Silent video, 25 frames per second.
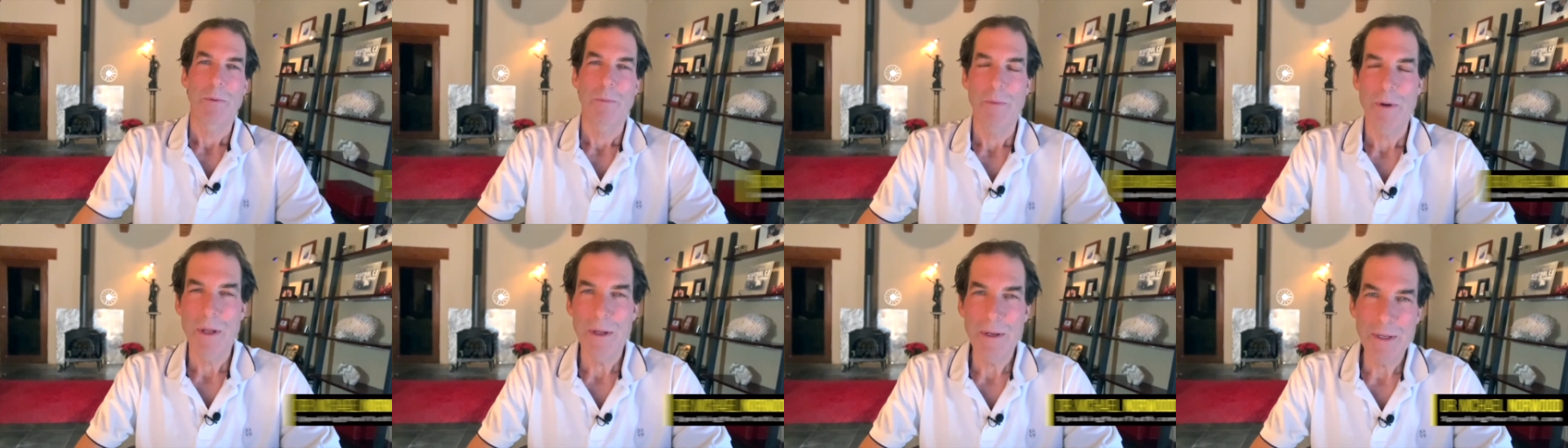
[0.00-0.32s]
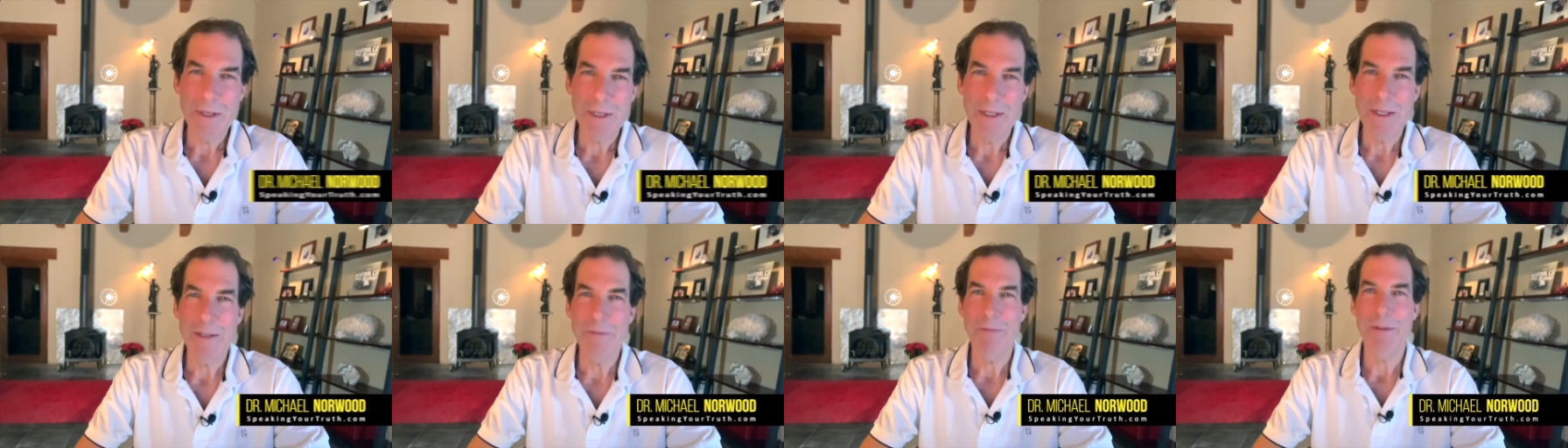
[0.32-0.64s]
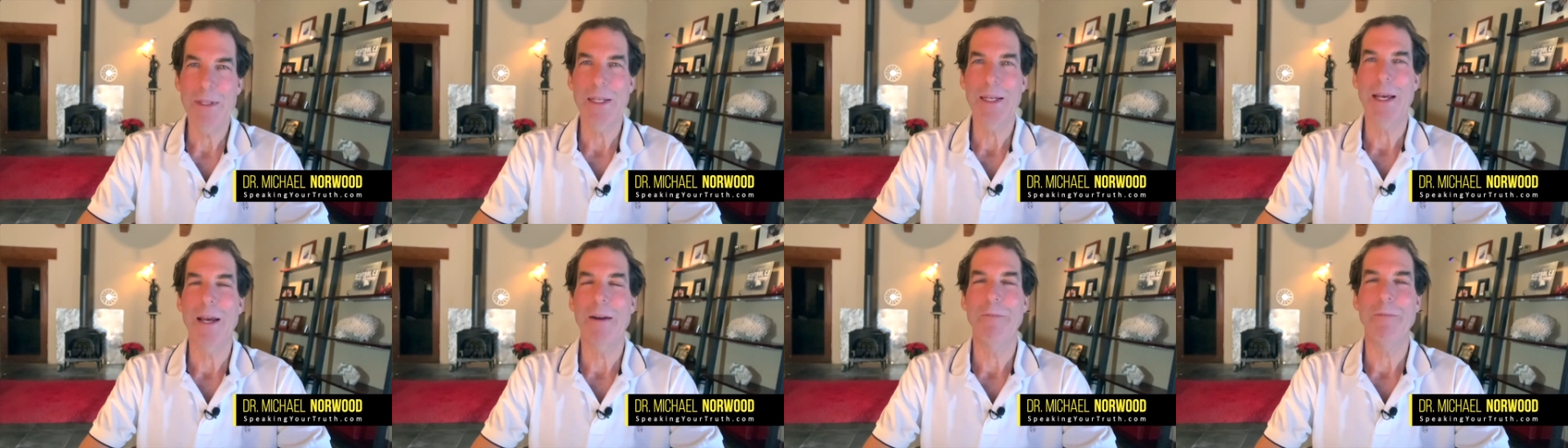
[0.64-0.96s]
Well, good
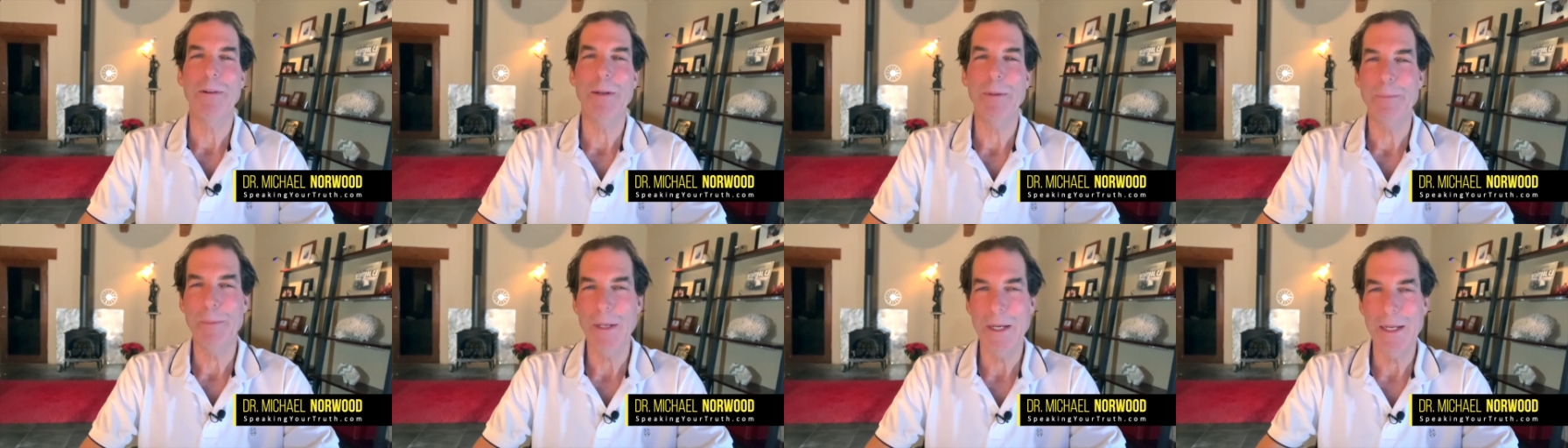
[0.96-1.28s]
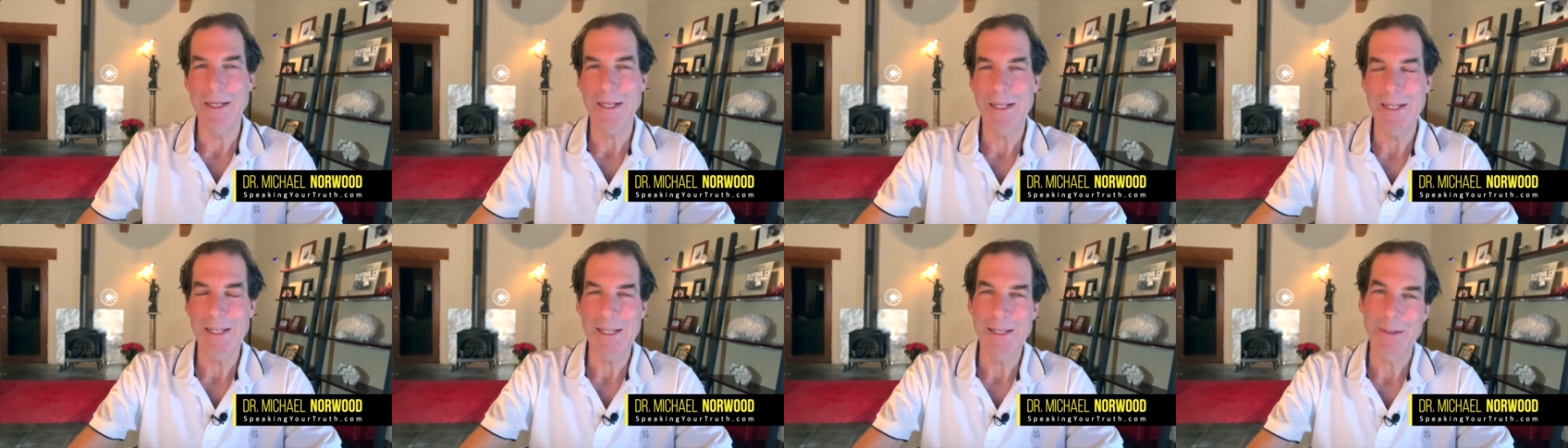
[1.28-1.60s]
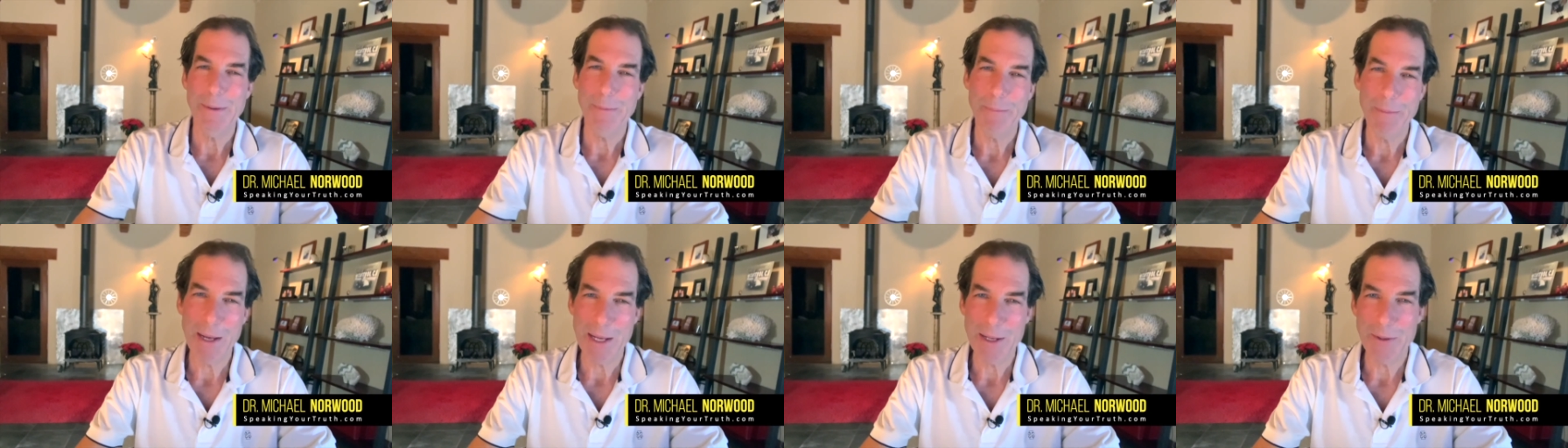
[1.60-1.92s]
evening,
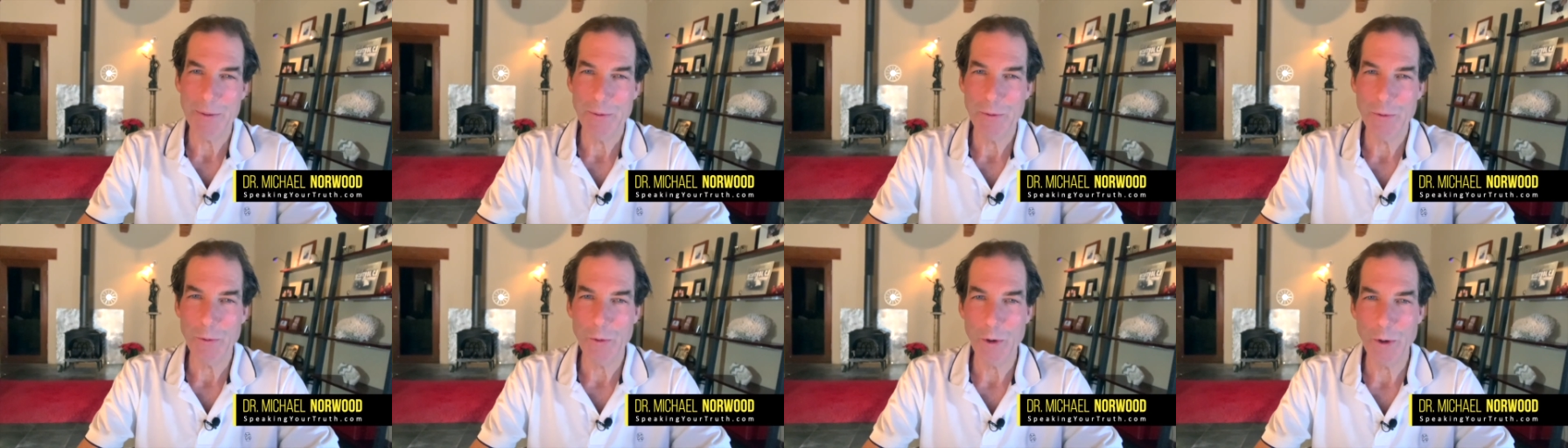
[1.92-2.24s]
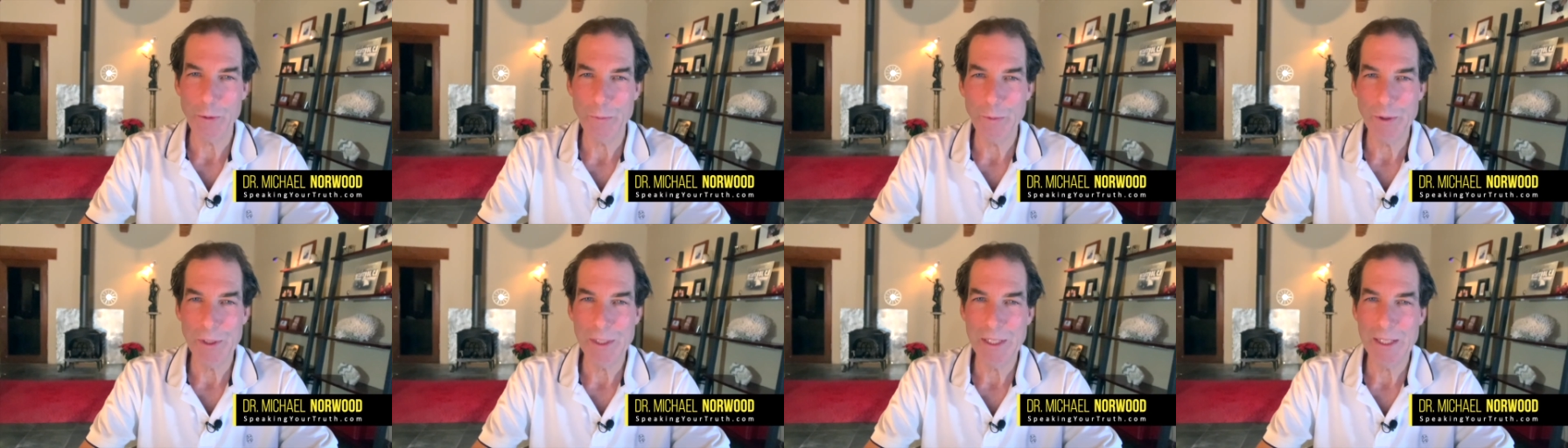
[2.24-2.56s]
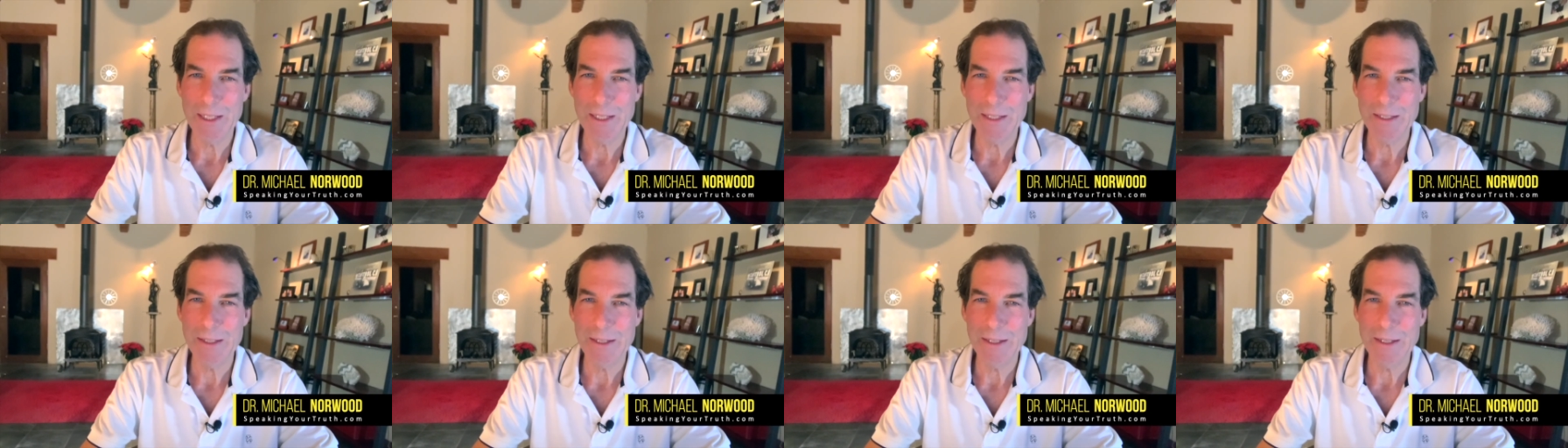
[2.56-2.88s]
everybody. Michael Norwood
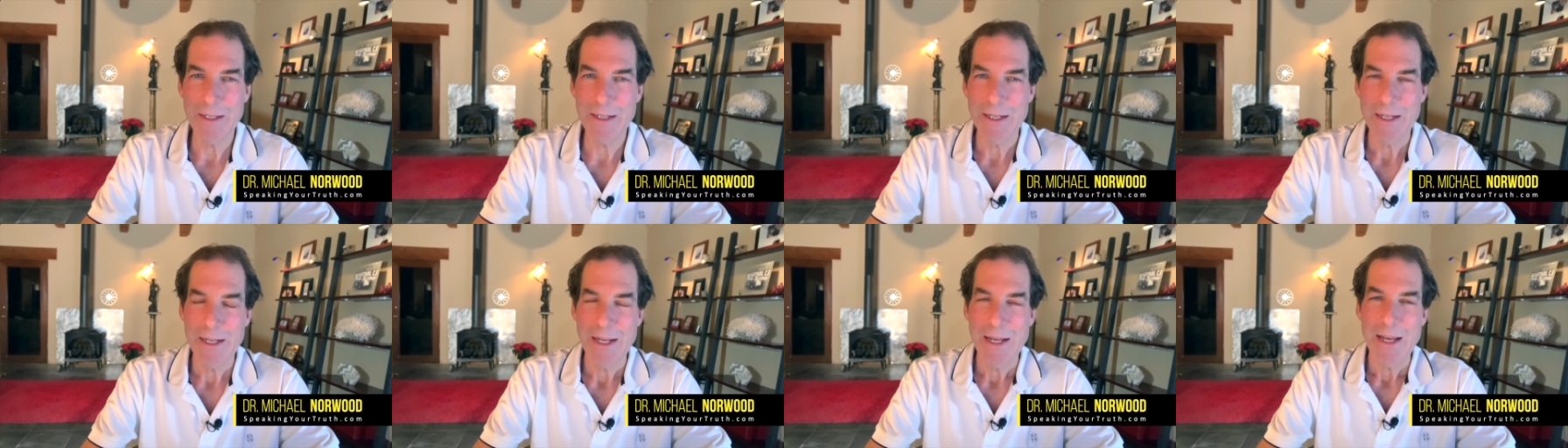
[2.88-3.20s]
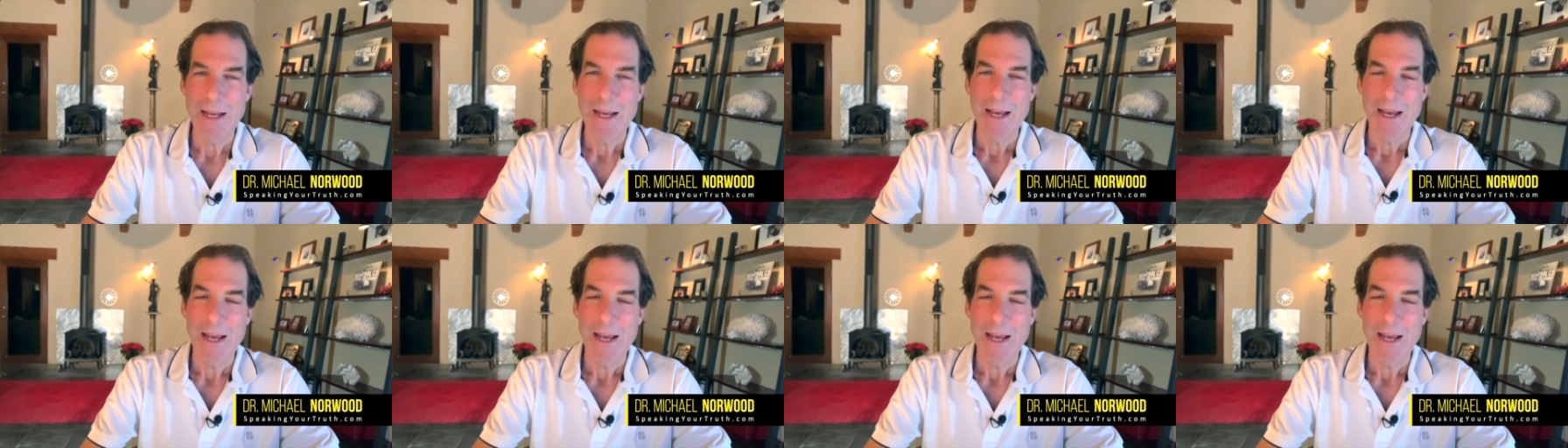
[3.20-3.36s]
here.